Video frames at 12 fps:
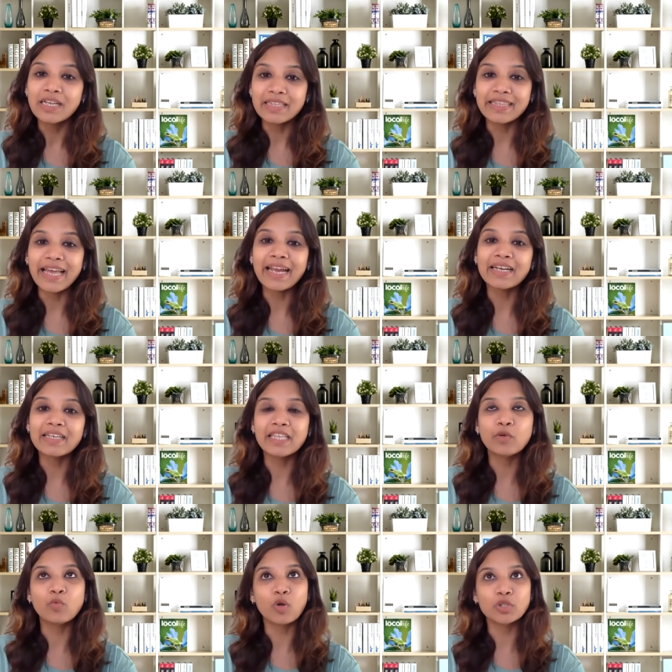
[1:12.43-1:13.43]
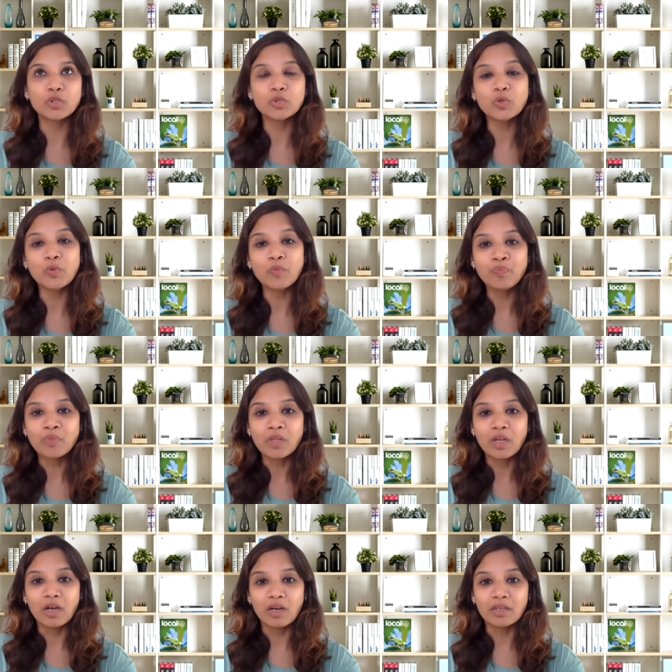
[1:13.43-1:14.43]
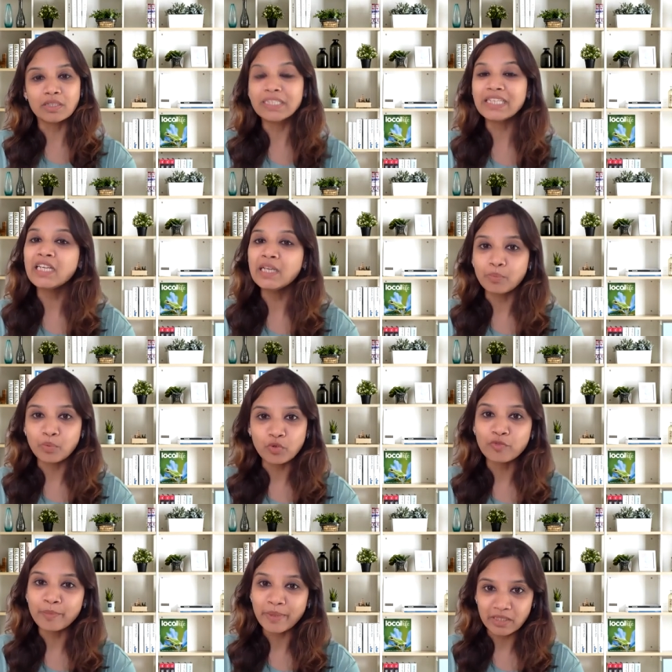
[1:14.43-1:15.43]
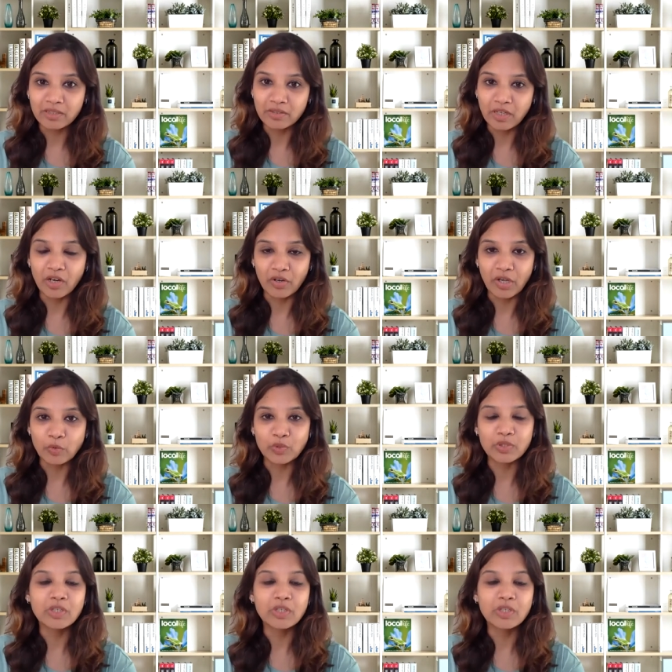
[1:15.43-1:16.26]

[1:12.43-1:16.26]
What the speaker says: that they want to see improvement around.